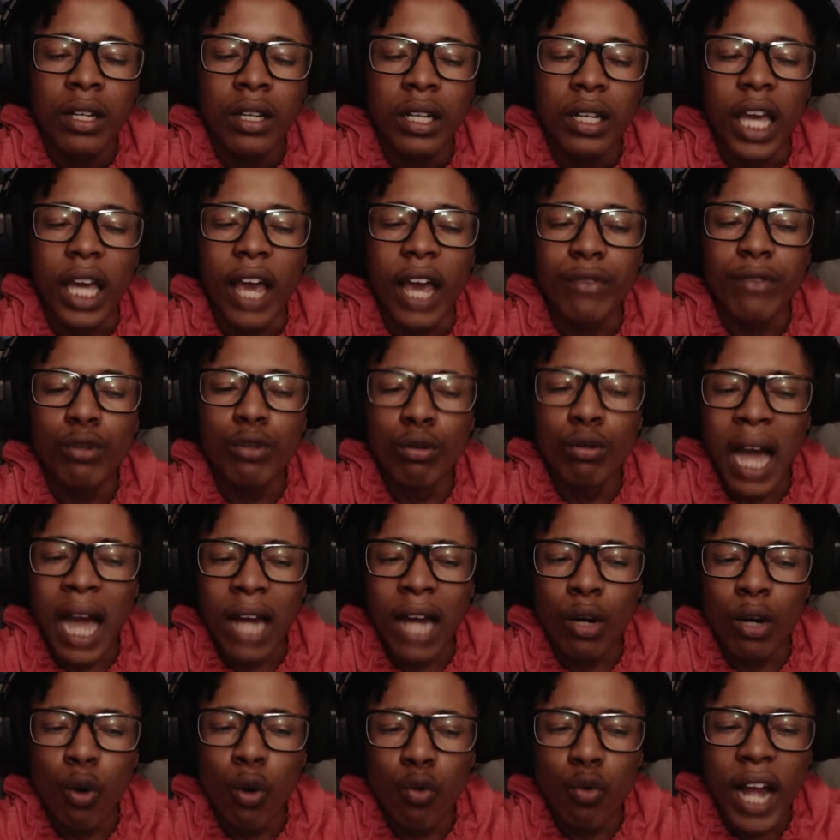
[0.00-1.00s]
If you
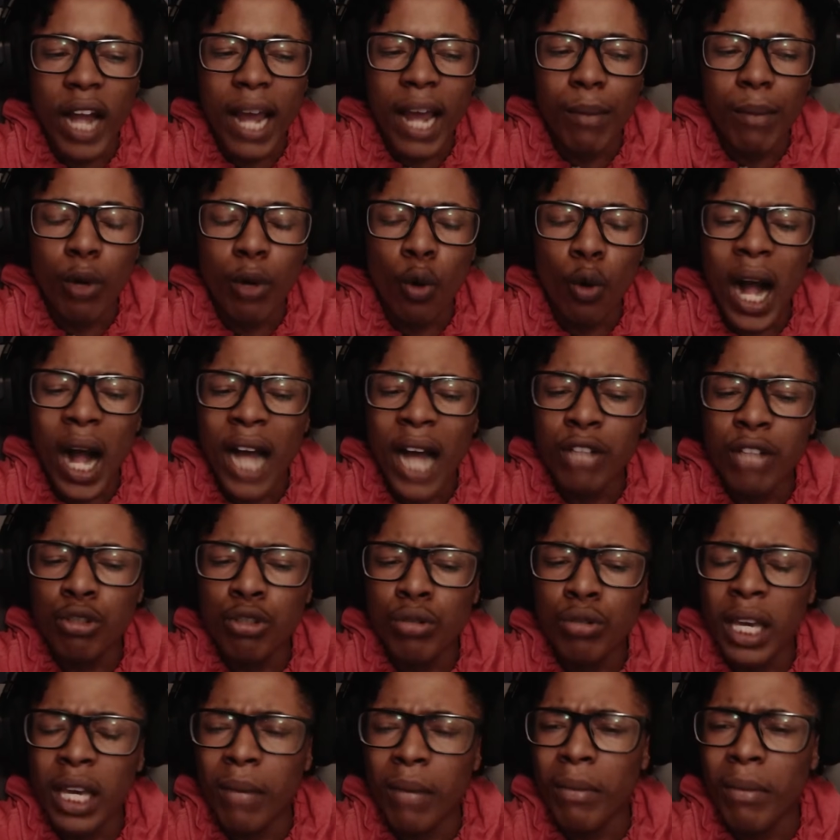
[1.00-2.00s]
not no rat, bro, why is you
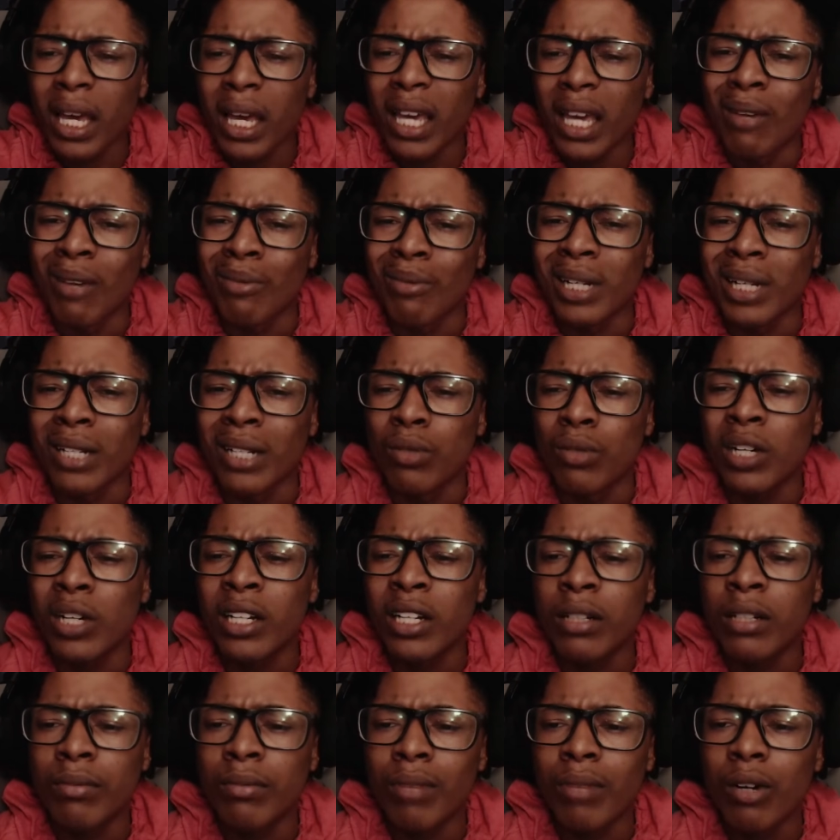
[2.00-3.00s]
getting mad? Like,
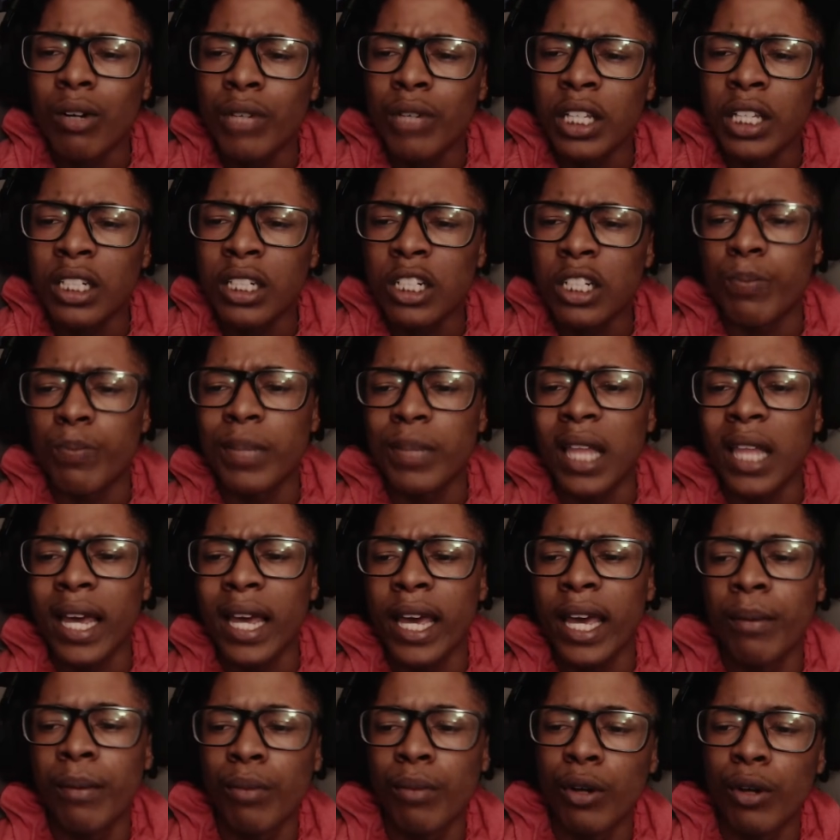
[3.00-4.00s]
what, bro? He just
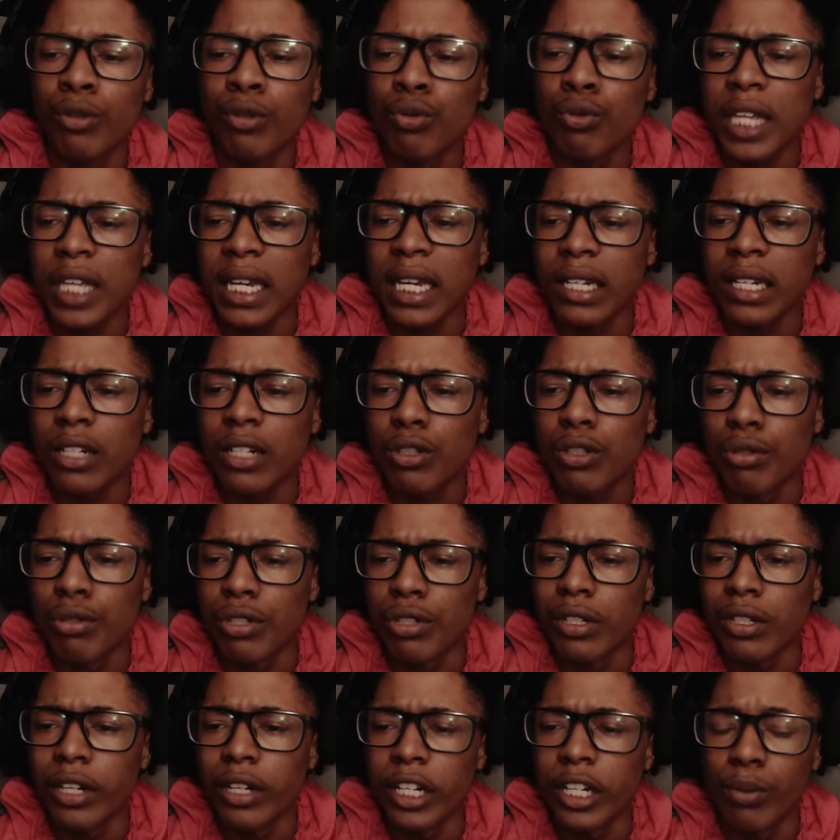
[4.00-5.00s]
playing, bro. You taking it too
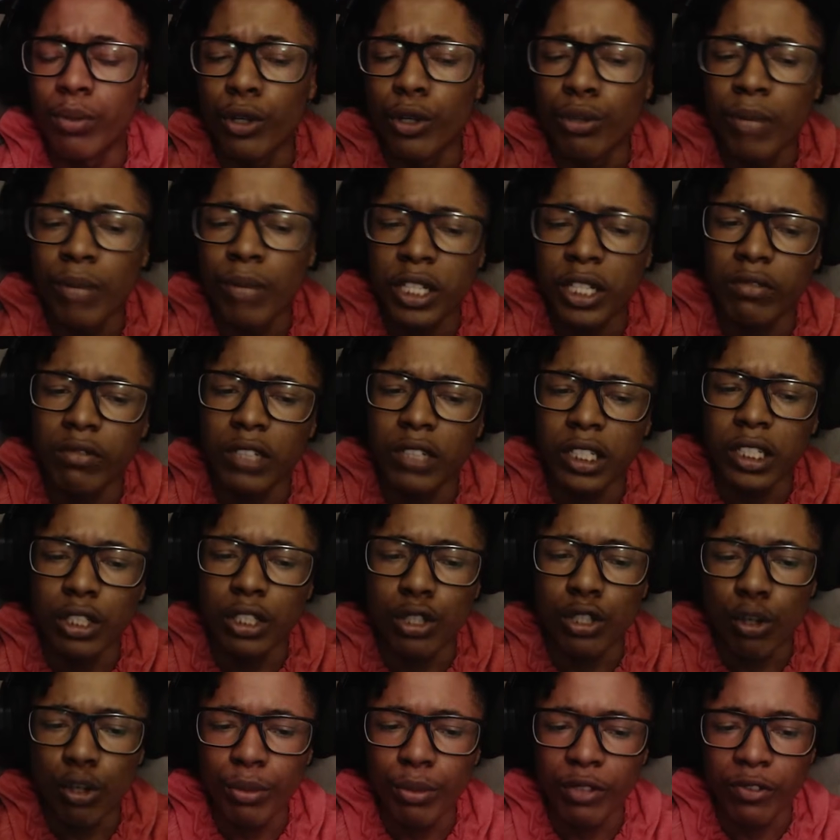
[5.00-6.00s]
serious, bro. You must have really
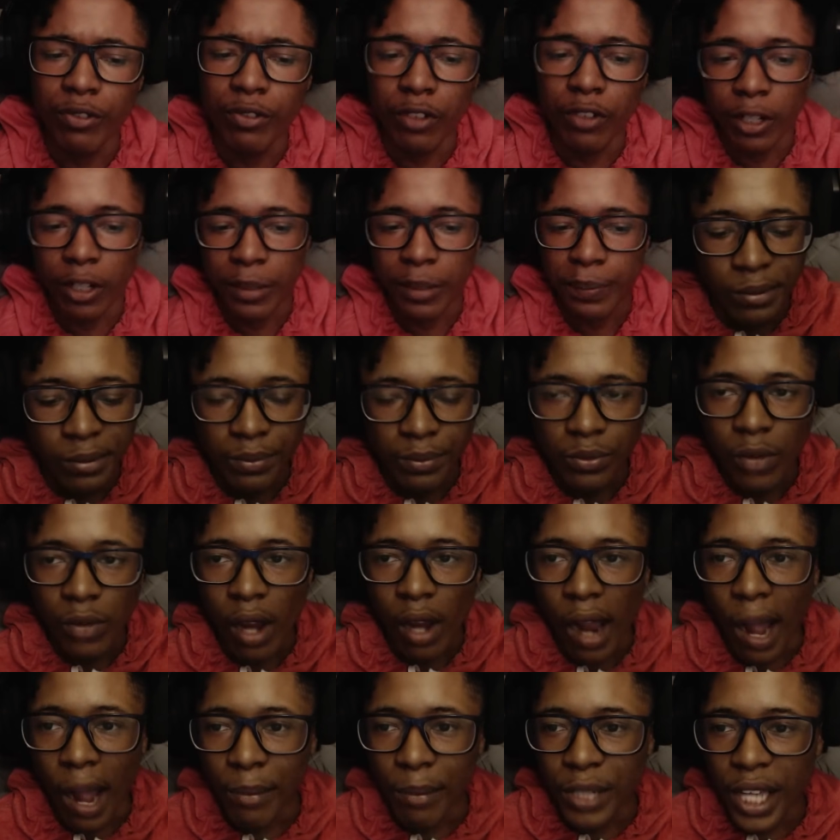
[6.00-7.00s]
told before.
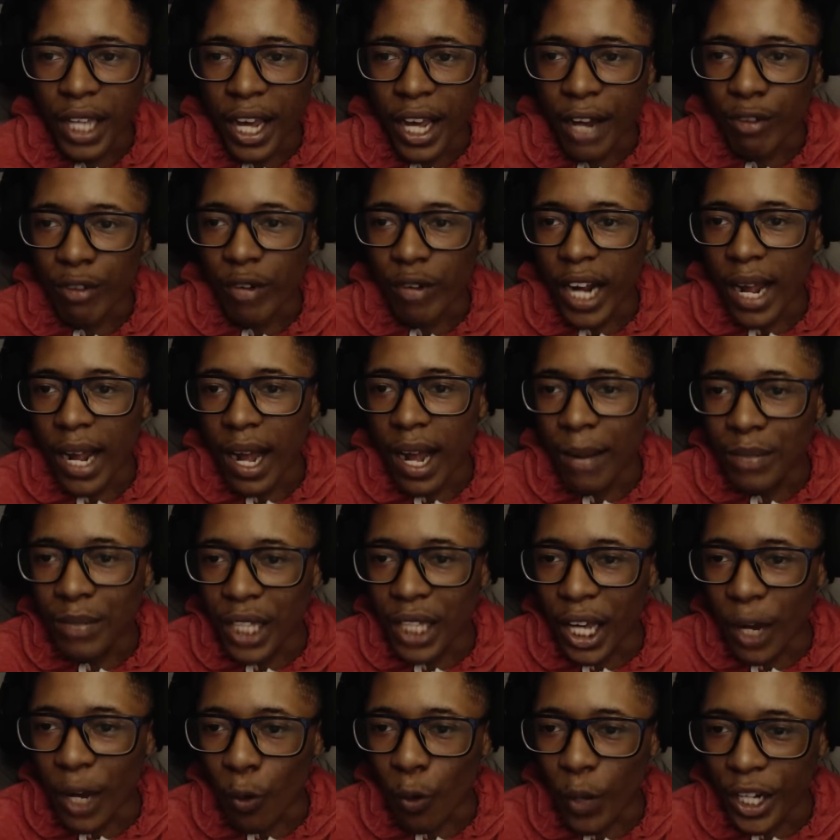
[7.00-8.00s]
I'm getting rat. I'm
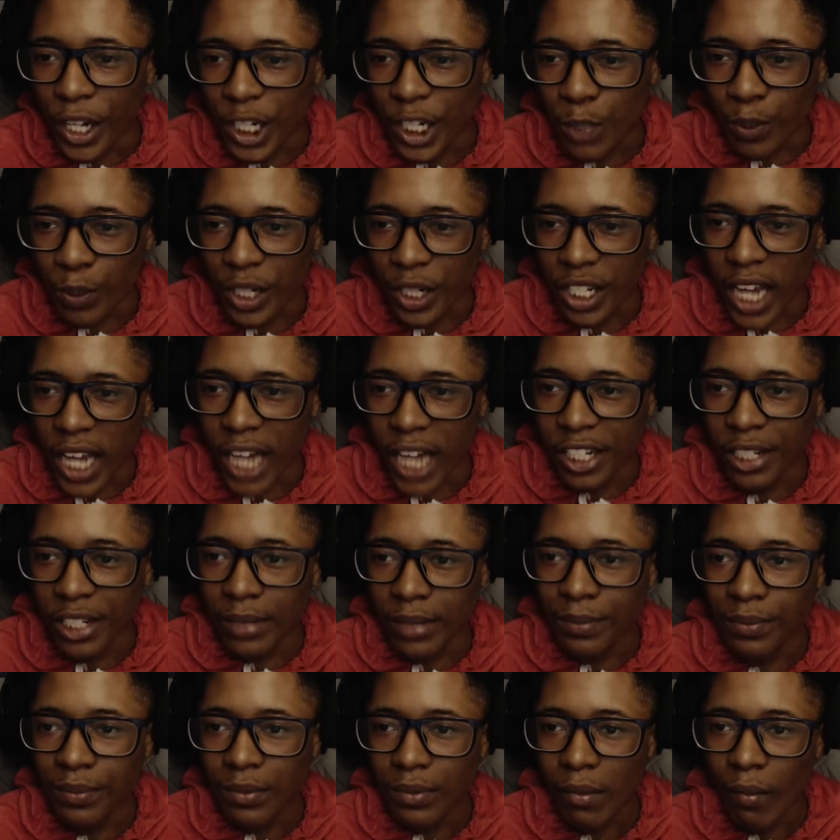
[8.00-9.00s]
getting witness protection.
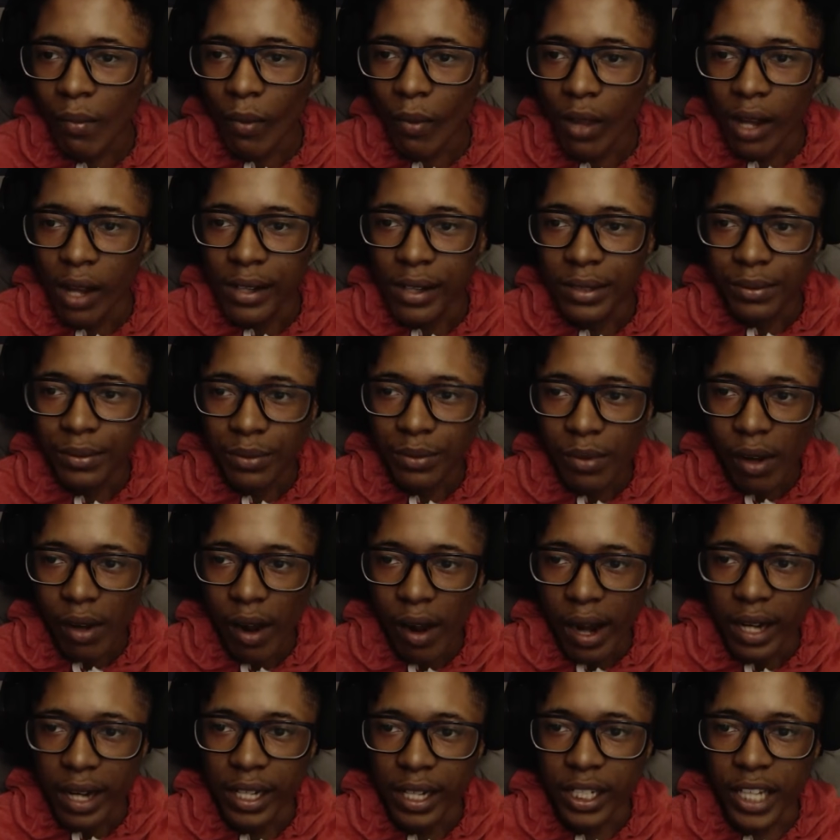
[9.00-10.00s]

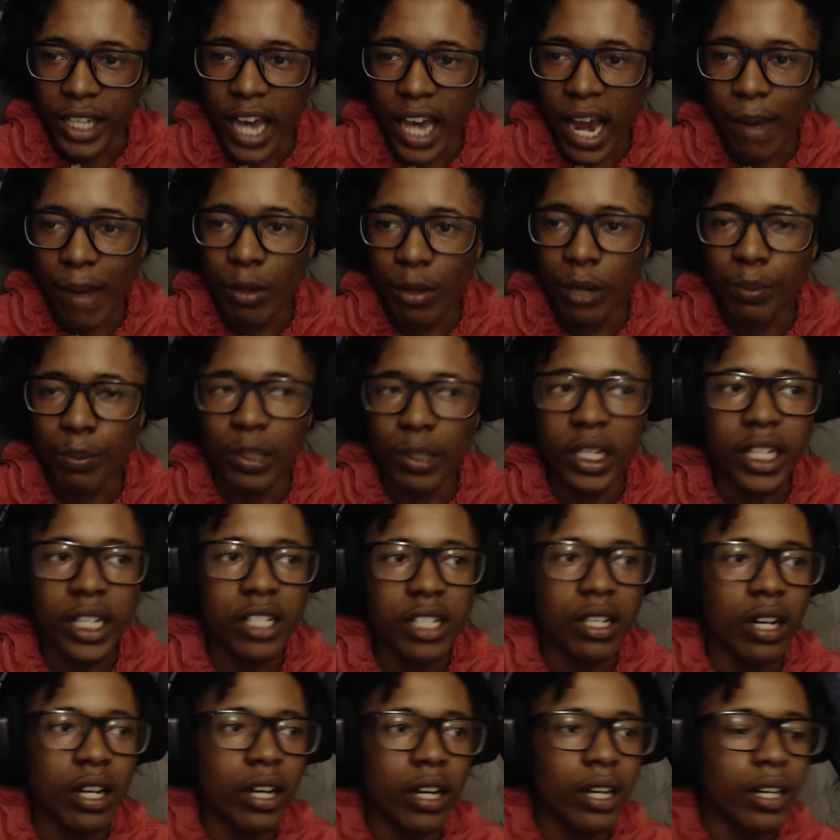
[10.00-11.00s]
Yeah, bro, play
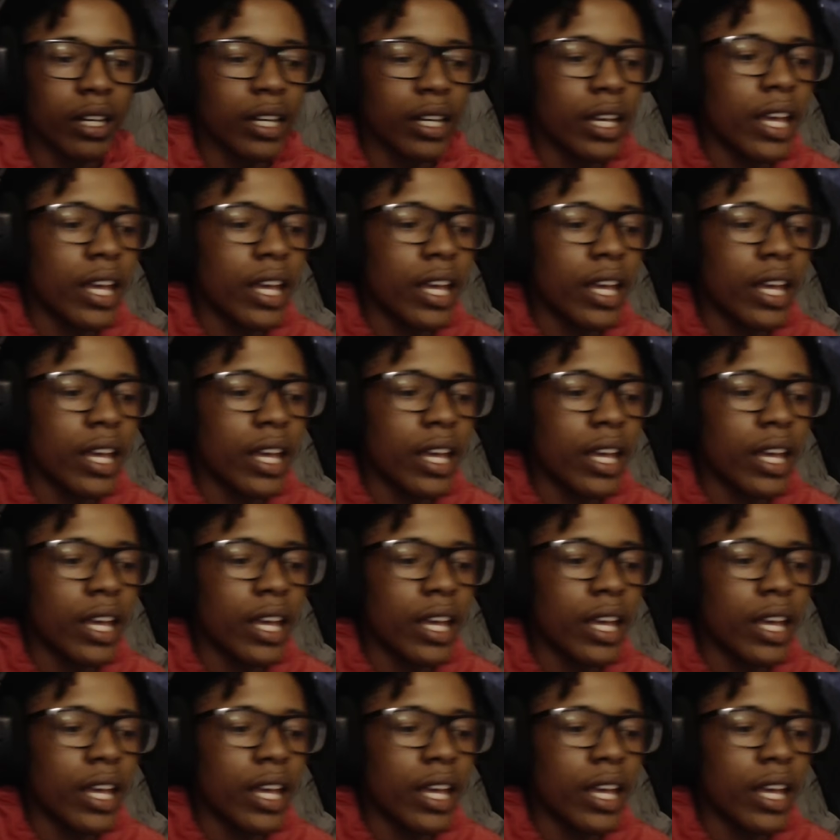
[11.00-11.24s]
something.